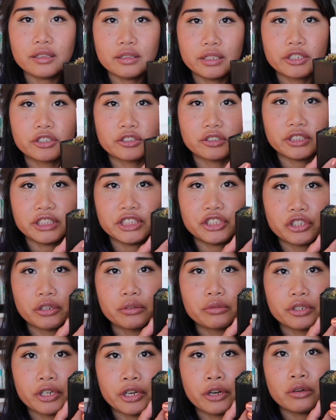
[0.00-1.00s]
literally
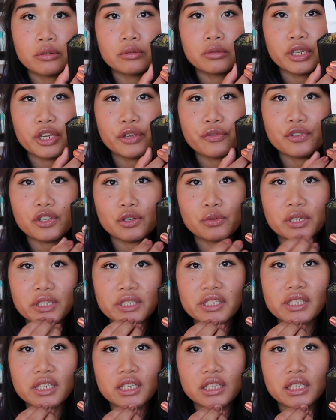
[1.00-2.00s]
don't know if you
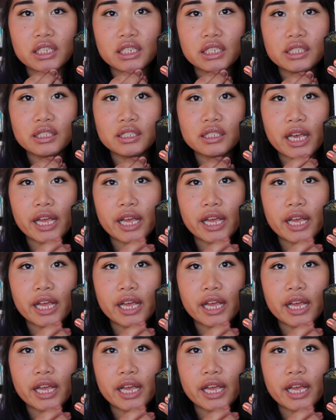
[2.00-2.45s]
can see this,